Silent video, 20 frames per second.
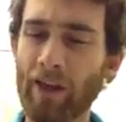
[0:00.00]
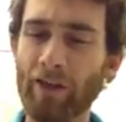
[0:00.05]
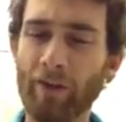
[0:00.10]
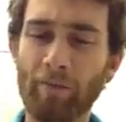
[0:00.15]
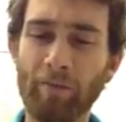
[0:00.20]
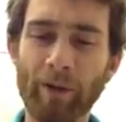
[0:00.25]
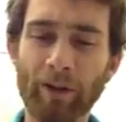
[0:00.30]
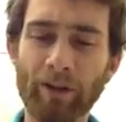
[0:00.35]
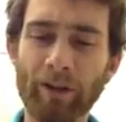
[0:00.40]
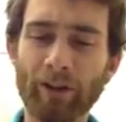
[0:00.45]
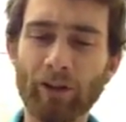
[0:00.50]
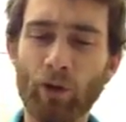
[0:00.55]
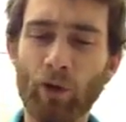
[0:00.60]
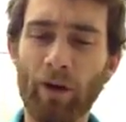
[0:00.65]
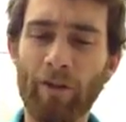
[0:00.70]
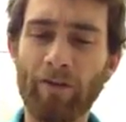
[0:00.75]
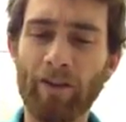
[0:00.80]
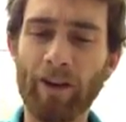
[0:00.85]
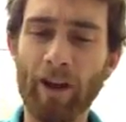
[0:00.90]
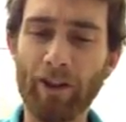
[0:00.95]
the millions
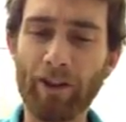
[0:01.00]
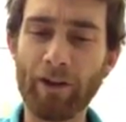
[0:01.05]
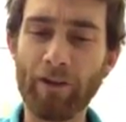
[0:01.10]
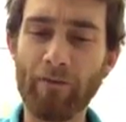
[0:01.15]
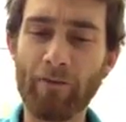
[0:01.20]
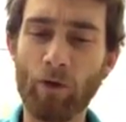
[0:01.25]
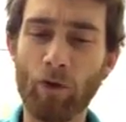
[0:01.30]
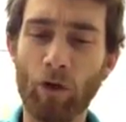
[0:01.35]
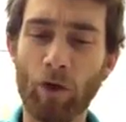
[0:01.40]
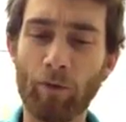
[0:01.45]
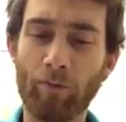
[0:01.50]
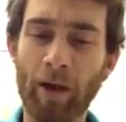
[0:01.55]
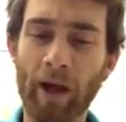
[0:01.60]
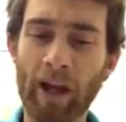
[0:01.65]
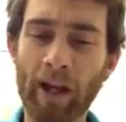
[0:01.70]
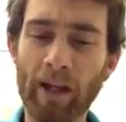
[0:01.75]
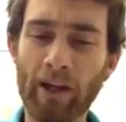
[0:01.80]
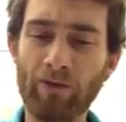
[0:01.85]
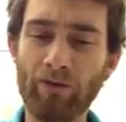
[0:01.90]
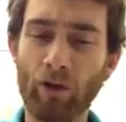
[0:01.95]
who have nothing for our
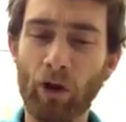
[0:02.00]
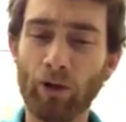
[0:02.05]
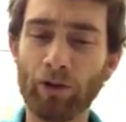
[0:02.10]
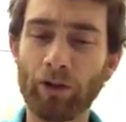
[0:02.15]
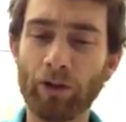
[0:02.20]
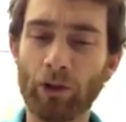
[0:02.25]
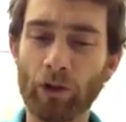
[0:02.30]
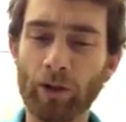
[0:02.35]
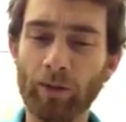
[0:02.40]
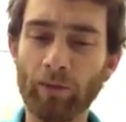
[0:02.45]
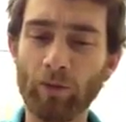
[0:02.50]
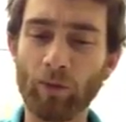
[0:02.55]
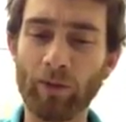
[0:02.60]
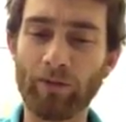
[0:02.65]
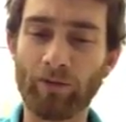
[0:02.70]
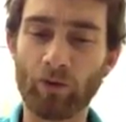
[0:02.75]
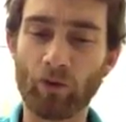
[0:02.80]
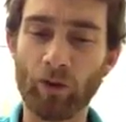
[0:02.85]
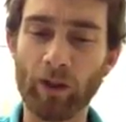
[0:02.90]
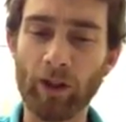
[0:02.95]
pay, for all the dreams
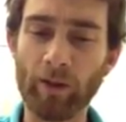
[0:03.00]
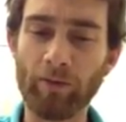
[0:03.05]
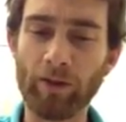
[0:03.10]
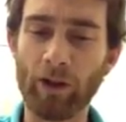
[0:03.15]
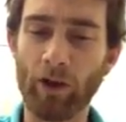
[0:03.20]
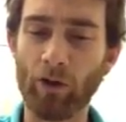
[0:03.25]
we've dreamed,